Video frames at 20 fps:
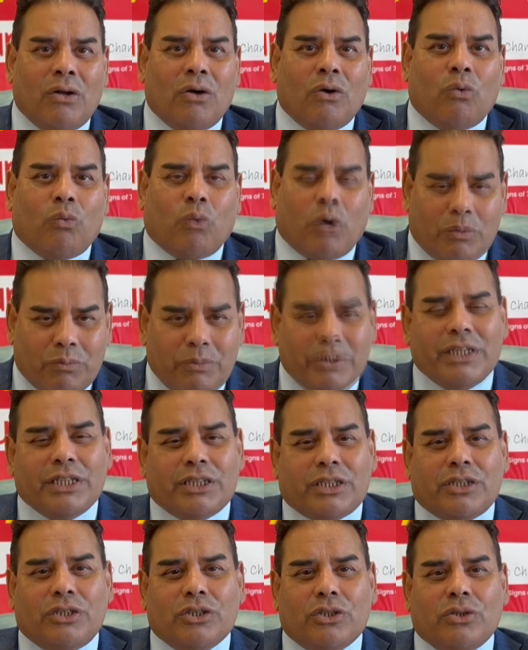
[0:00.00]
What we need
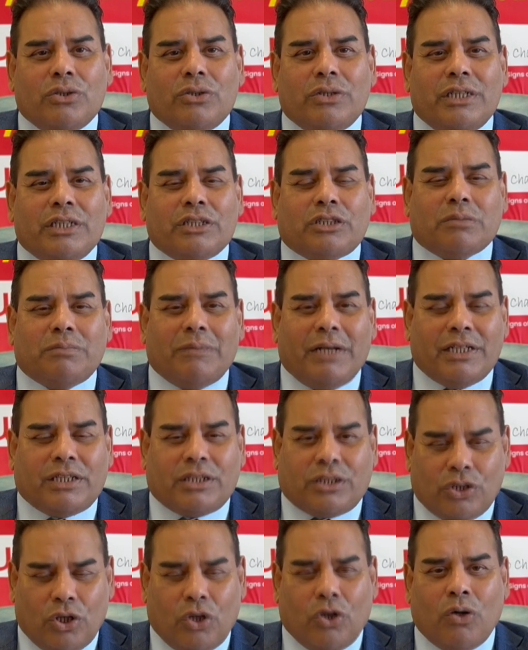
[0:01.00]
to do is to make
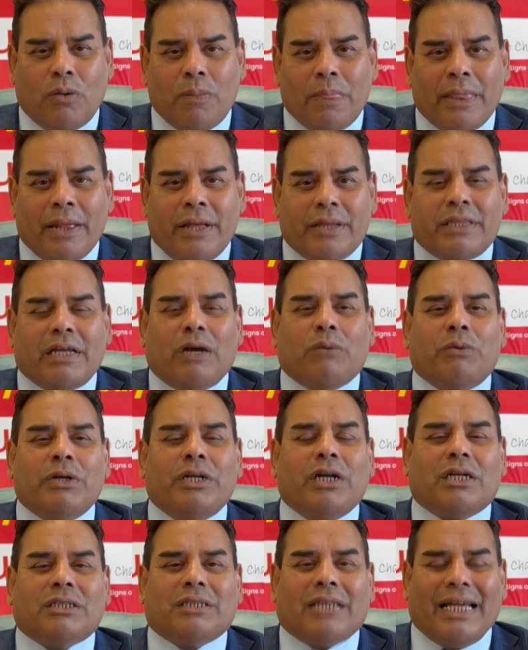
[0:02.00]
sure that we're
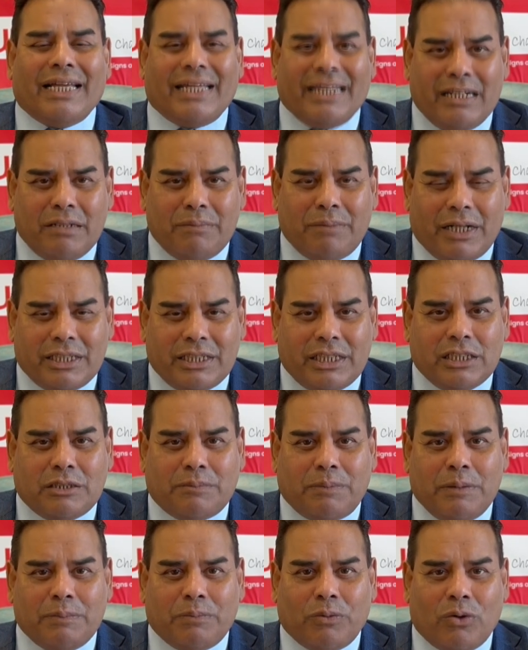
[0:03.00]
not taken in by these
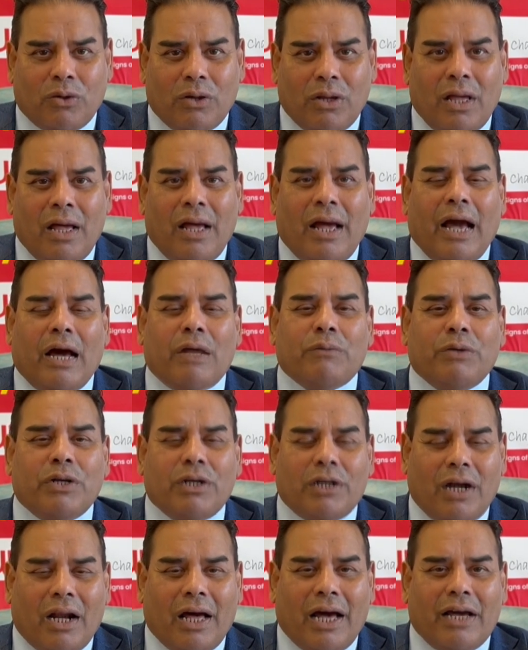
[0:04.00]
people and we
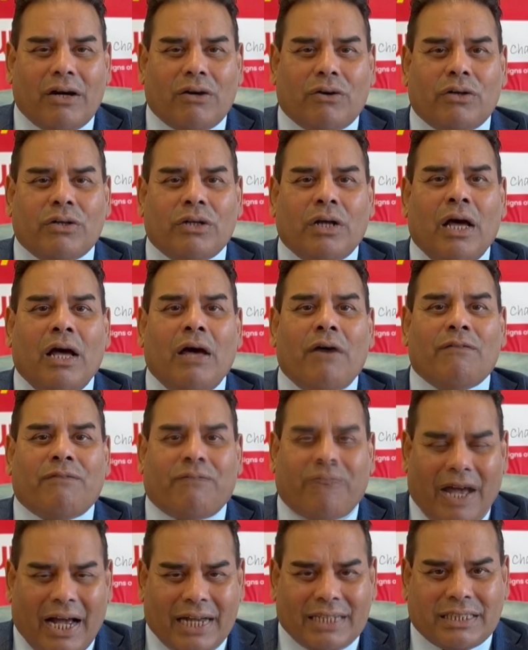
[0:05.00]
rely on
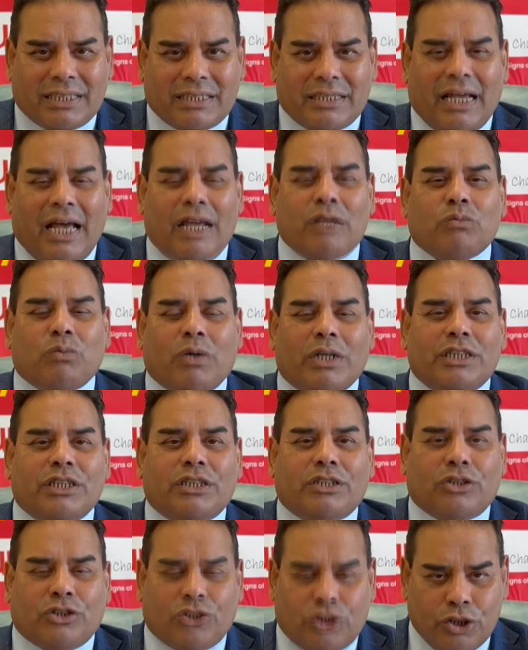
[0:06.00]
facts and what is
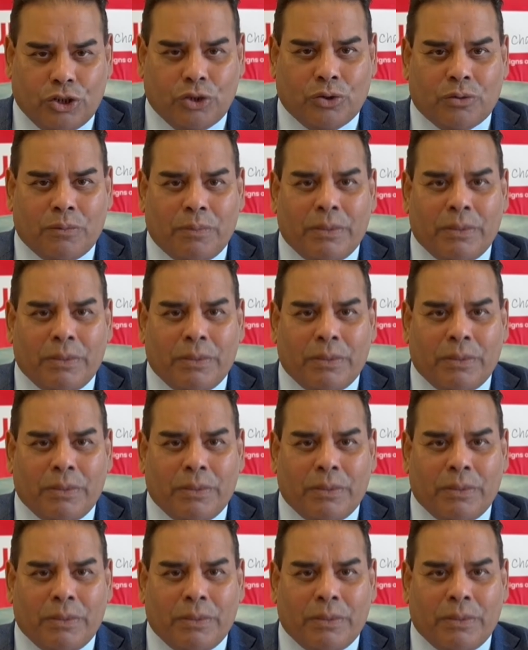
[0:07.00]
true.